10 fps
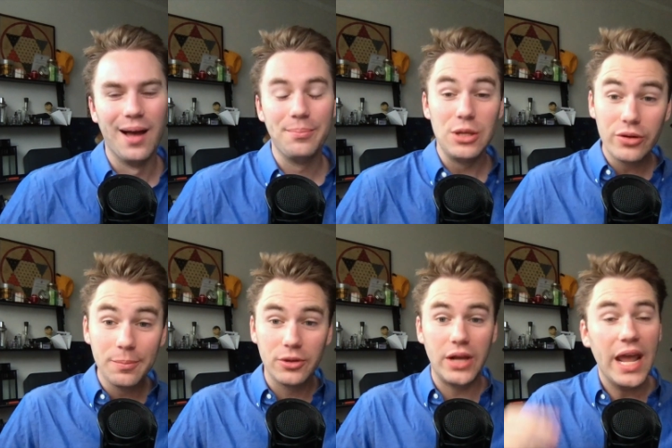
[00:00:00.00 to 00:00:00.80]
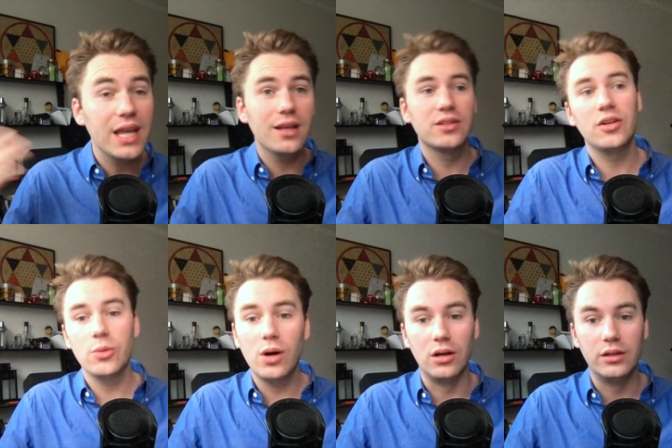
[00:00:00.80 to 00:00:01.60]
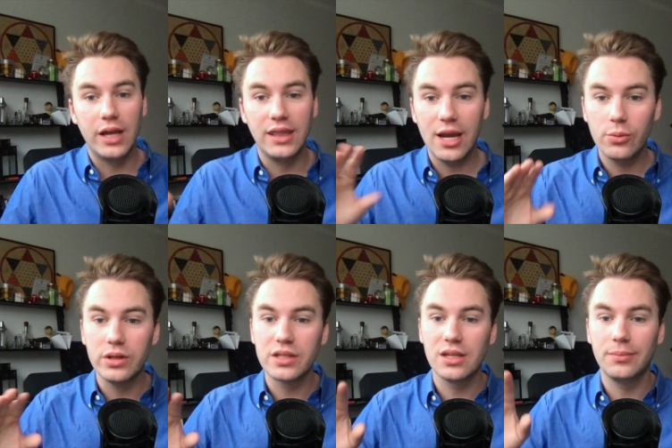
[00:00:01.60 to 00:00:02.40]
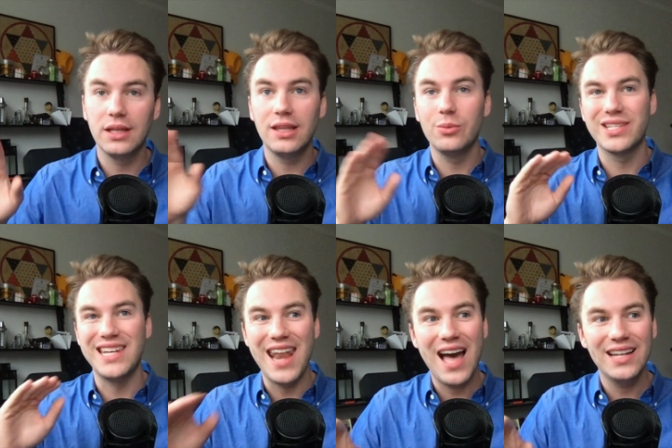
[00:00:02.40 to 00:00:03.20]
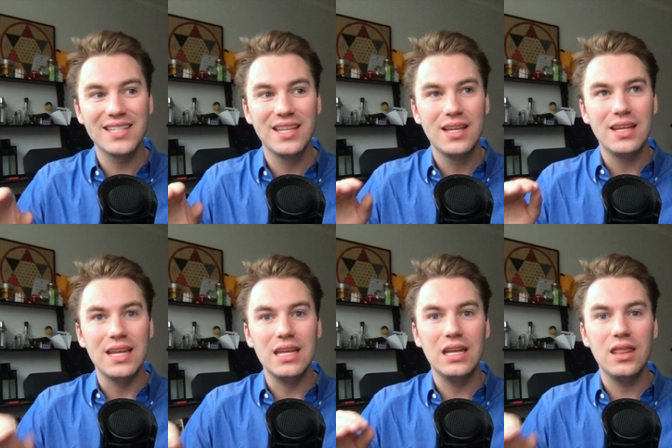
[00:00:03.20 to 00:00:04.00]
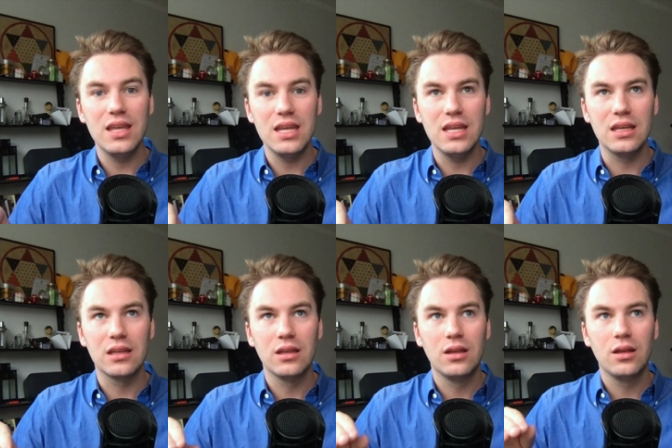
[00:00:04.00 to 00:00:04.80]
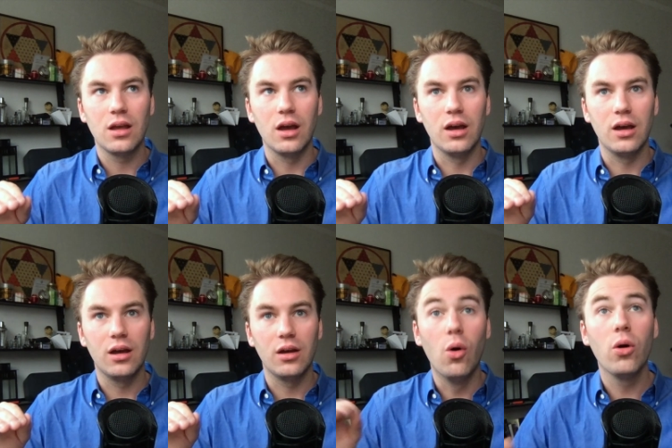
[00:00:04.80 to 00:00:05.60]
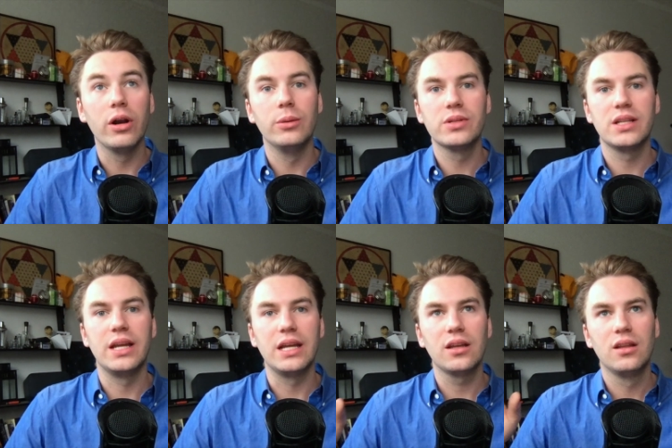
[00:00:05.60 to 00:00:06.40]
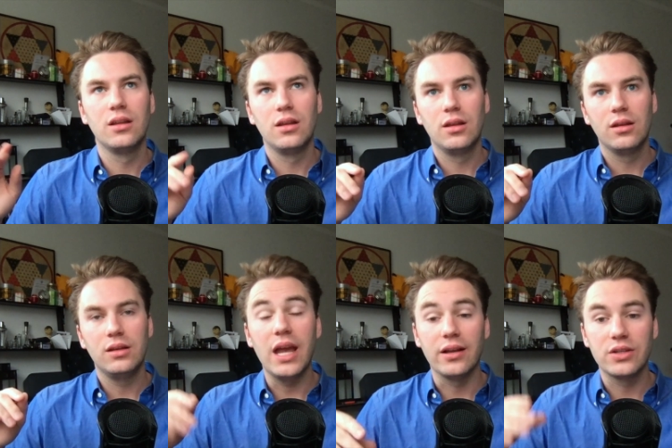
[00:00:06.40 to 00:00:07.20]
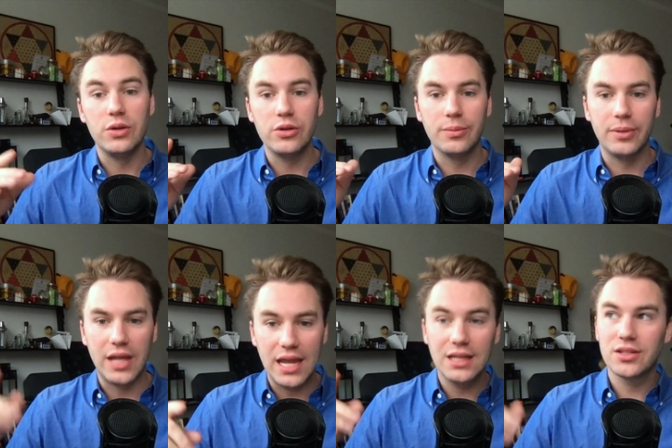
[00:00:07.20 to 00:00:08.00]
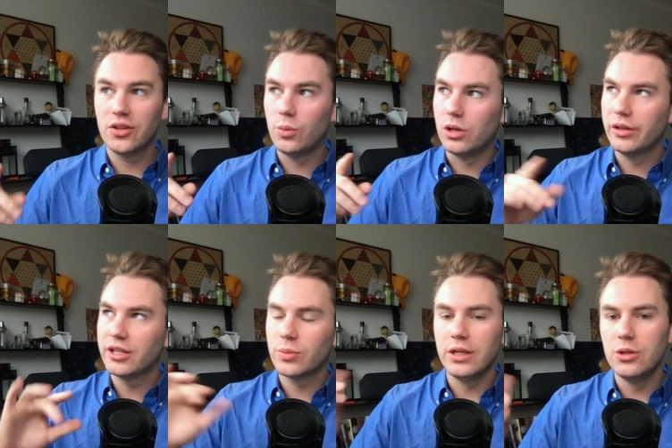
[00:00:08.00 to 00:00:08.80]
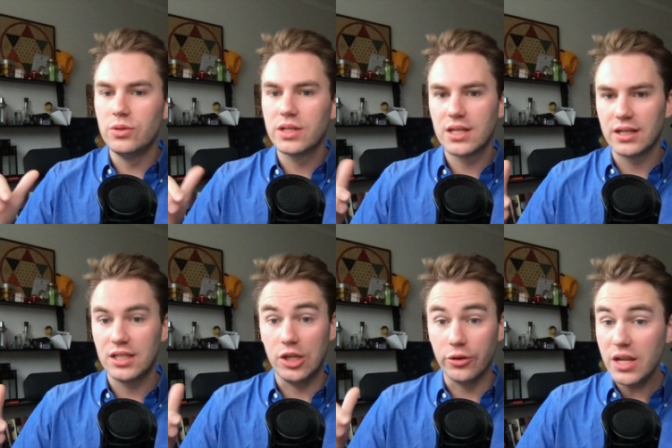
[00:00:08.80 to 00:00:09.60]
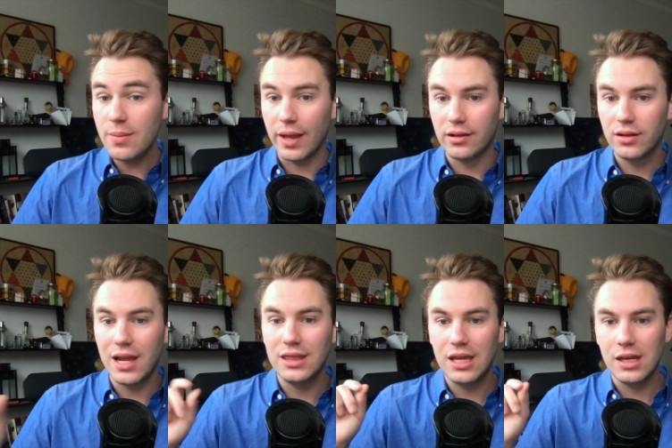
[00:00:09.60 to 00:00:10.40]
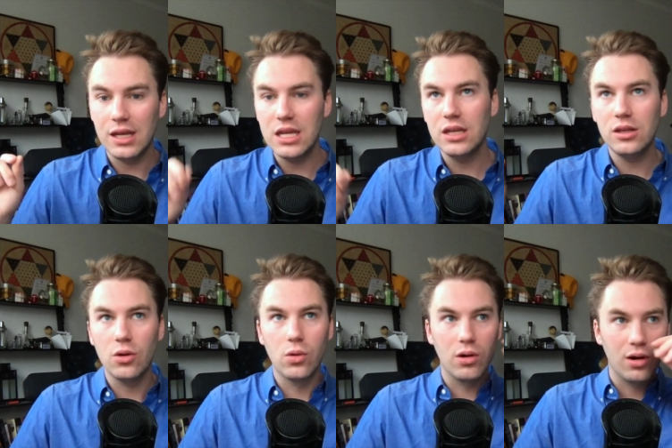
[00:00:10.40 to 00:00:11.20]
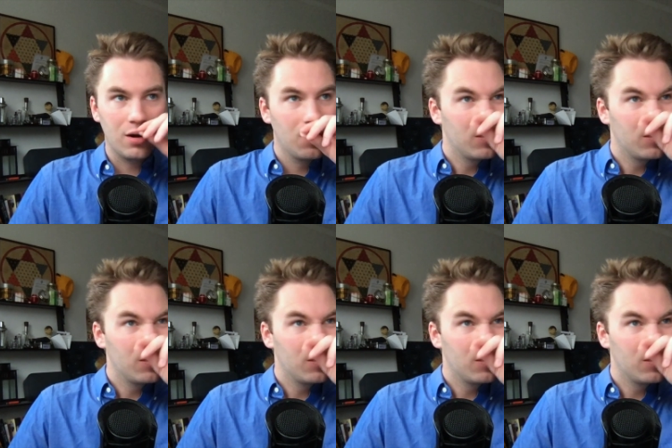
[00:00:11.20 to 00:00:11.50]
You can put hangings on the wall, and that was something that was not in the, or it was like, yeah, so you can put hangings on the wall. That's what you discussed in your email, and then in your